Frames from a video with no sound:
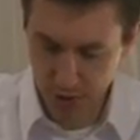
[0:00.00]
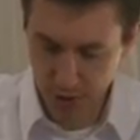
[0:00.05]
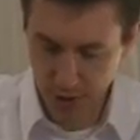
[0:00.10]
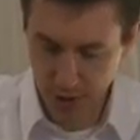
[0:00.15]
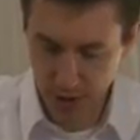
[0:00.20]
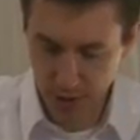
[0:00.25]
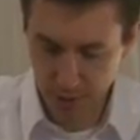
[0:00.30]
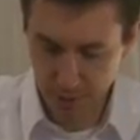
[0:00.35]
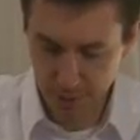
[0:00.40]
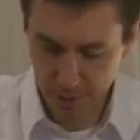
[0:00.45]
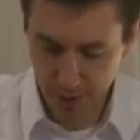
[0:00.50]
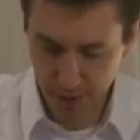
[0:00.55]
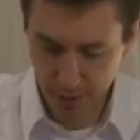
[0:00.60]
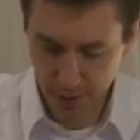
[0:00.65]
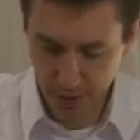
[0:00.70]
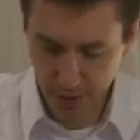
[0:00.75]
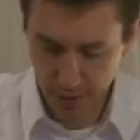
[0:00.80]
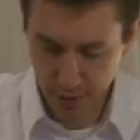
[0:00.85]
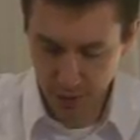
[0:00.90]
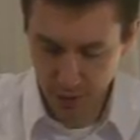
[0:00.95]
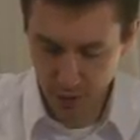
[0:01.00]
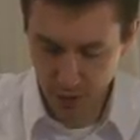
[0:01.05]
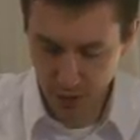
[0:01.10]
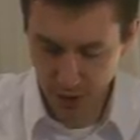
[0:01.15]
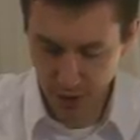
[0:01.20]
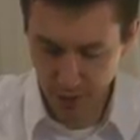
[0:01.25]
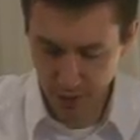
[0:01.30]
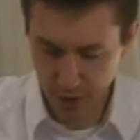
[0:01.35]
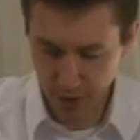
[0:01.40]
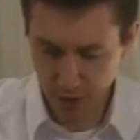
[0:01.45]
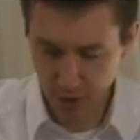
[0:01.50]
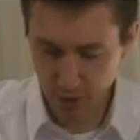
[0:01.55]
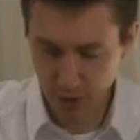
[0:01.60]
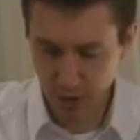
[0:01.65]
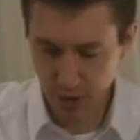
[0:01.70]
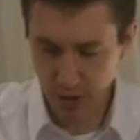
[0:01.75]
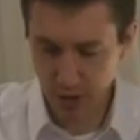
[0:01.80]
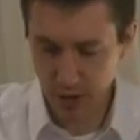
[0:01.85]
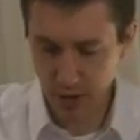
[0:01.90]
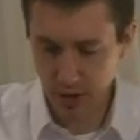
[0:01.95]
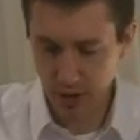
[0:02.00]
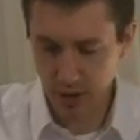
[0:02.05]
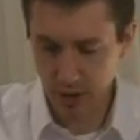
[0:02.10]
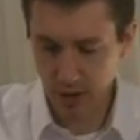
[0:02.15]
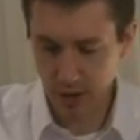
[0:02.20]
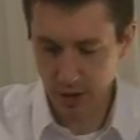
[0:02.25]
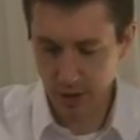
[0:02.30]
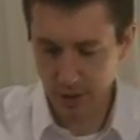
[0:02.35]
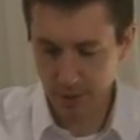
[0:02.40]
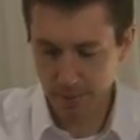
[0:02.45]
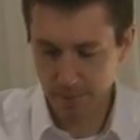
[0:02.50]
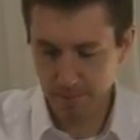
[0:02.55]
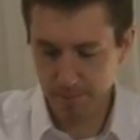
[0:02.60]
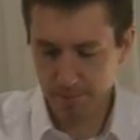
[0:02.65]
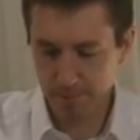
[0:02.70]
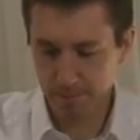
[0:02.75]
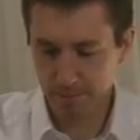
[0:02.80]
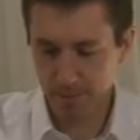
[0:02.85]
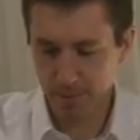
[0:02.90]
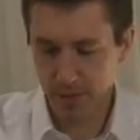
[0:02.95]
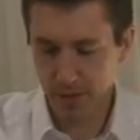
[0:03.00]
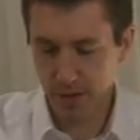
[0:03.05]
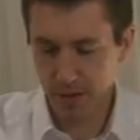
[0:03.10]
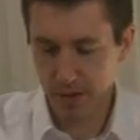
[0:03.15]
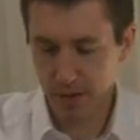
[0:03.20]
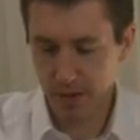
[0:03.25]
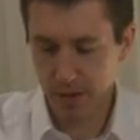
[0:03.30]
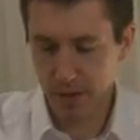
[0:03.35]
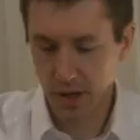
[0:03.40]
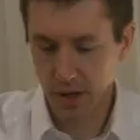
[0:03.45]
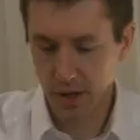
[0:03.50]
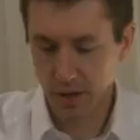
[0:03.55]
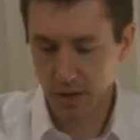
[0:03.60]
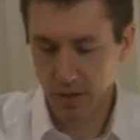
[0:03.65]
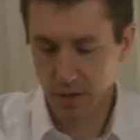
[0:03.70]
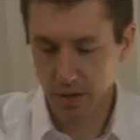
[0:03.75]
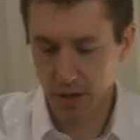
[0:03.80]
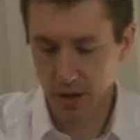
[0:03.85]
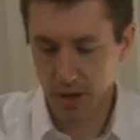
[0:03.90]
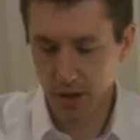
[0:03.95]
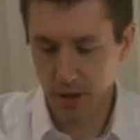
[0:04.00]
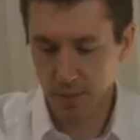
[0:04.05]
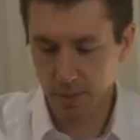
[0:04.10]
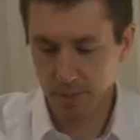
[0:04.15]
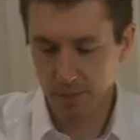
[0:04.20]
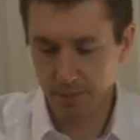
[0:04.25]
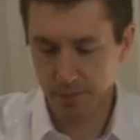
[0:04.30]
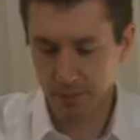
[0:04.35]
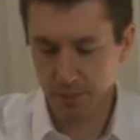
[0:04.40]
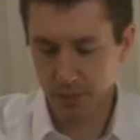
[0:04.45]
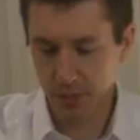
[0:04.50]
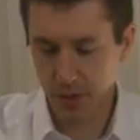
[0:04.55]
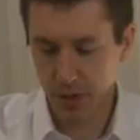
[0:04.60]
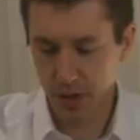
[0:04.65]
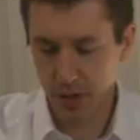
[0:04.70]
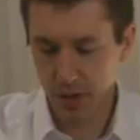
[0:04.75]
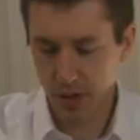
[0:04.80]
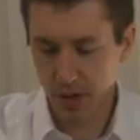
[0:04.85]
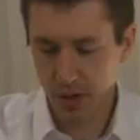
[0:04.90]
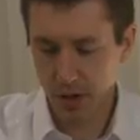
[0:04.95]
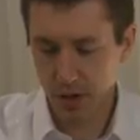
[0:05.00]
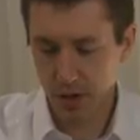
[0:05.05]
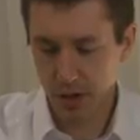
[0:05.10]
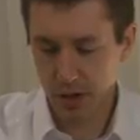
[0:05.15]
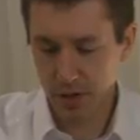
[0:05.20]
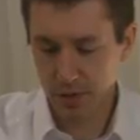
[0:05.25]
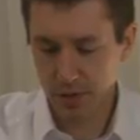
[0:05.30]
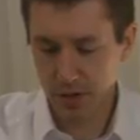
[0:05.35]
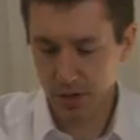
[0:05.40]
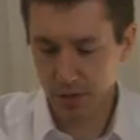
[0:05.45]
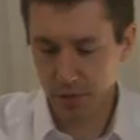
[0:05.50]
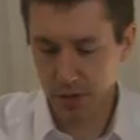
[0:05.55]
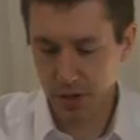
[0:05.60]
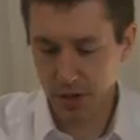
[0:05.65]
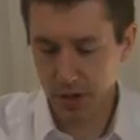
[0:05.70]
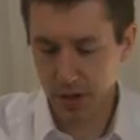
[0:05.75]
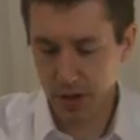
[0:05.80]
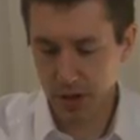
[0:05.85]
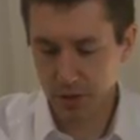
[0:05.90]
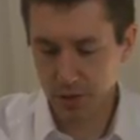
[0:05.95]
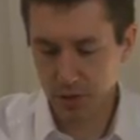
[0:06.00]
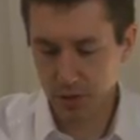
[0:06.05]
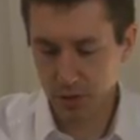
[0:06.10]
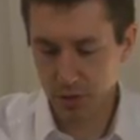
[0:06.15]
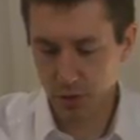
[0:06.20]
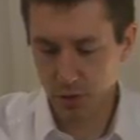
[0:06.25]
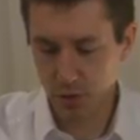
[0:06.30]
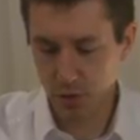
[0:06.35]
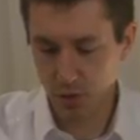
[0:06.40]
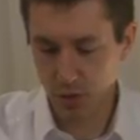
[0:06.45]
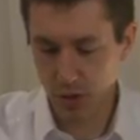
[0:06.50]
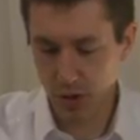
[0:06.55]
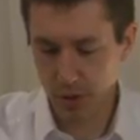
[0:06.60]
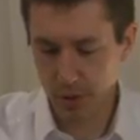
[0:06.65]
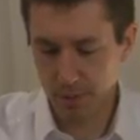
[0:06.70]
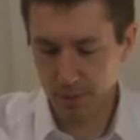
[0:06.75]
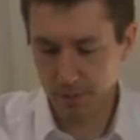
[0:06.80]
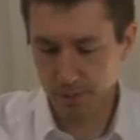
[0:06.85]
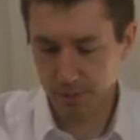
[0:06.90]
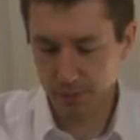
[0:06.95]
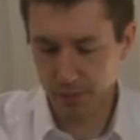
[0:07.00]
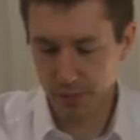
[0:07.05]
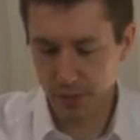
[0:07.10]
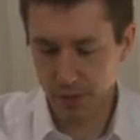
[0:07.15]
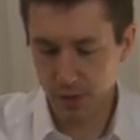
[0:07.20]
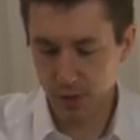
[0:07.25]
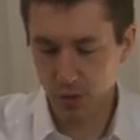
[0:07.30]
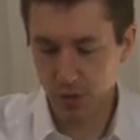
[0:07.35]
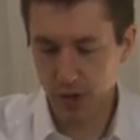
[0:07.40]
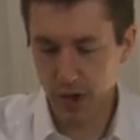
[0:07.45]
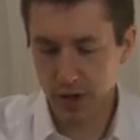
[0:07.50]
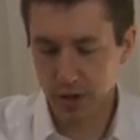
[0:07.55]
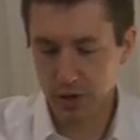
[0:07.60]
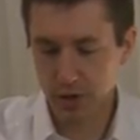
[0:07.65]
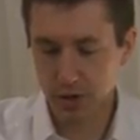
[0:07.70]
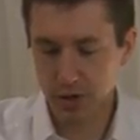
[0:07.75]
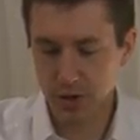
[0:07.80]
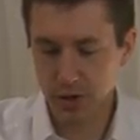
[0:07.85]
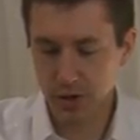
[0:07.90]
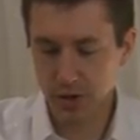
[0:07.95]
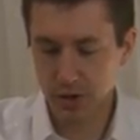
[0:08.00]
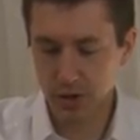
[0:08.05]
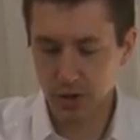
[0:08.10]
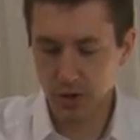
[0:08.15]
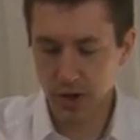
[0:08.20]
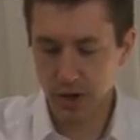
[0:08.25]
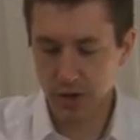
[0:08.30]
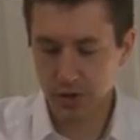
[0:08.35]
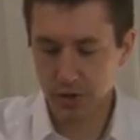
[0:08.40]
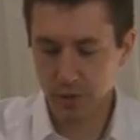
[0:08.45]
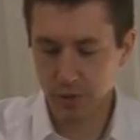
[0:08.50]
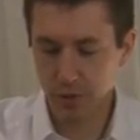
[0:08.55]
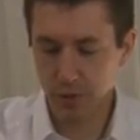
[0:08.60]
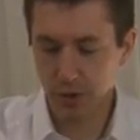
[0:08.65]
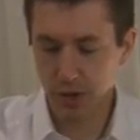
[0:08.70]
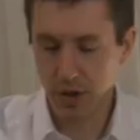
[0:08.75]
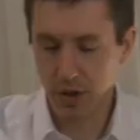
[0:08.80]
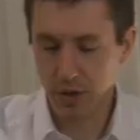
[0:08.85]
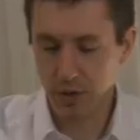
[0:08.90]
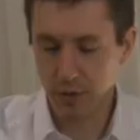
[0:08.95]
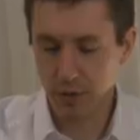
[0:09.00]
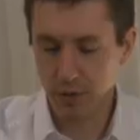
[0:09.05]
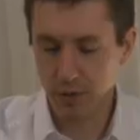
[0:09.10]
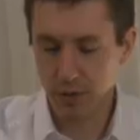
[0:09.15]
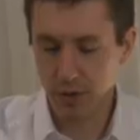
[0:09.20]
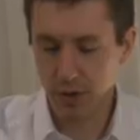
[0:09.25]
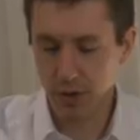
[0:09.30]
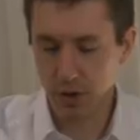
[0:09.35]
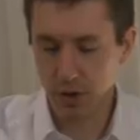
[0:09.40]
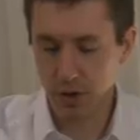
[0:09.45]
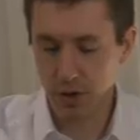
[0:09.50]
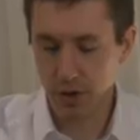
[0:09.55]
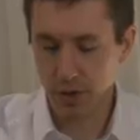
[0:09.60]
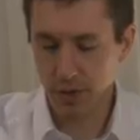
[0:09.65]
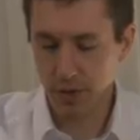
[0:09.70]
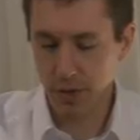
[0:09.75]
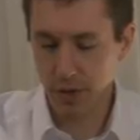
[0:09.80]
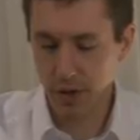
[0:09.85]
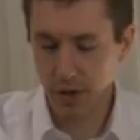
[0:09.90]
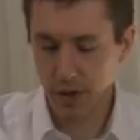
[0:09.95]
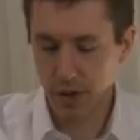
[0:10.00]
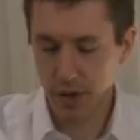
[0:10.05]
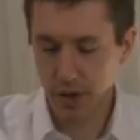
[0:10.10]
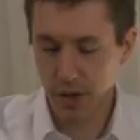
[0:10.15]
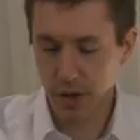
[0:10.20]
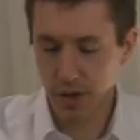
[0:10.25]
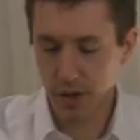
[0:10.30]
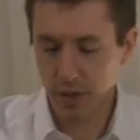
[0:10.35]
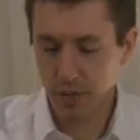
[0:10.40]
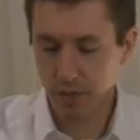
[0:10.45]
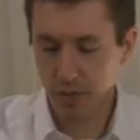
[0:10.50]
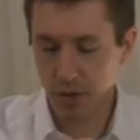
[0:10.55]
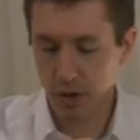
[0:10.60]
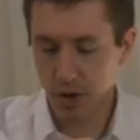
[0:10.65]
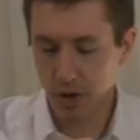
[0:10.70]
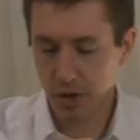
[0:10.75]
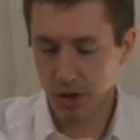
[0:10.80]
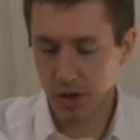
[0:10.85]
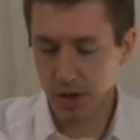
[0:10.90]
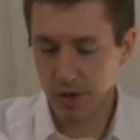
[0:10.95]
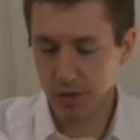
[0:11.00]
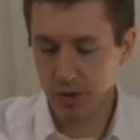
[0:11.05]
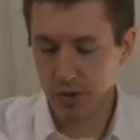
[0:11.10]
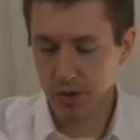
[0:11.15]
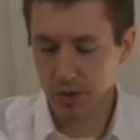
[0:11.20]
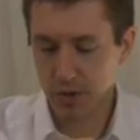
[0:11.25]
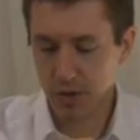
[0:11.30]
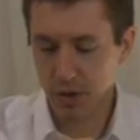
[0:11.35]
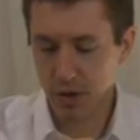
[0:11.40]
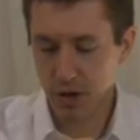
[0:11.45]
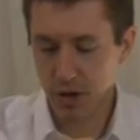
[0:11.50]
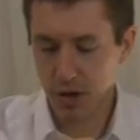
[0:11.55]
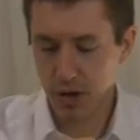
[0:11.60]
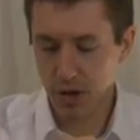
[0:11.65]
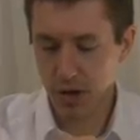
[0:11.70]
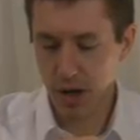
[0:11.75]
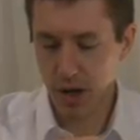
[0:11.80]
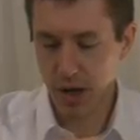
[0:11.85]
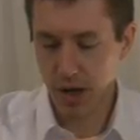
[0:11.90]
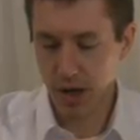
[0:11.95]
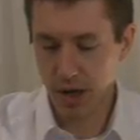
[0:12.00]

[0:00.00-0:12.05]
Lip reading: leaf. I think this is going to give us a good indication. Again, our leaves have begun to. This one actually still hasn't fully unfurled, but our leaves are